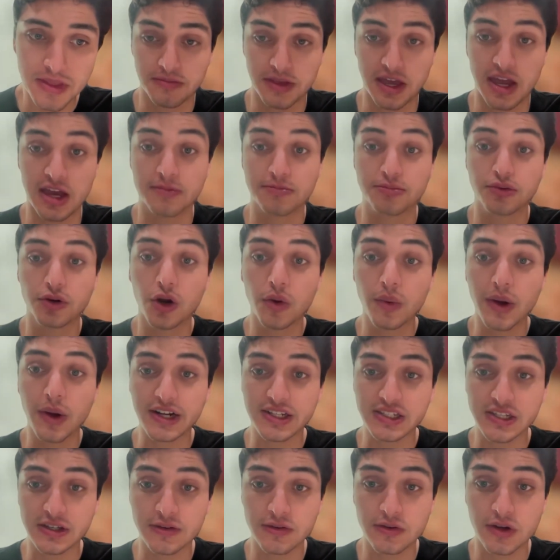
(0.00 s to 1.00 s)
And
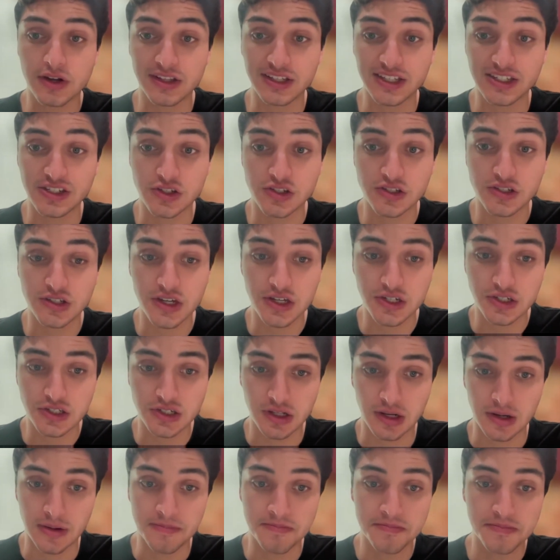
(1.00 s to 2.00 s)
proactive
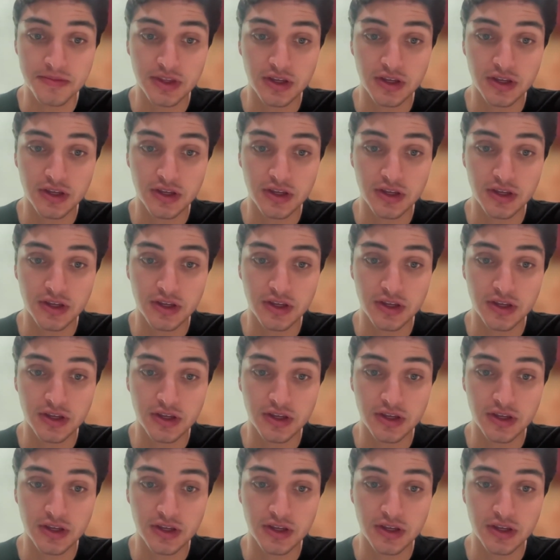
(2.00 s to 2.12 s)
legislation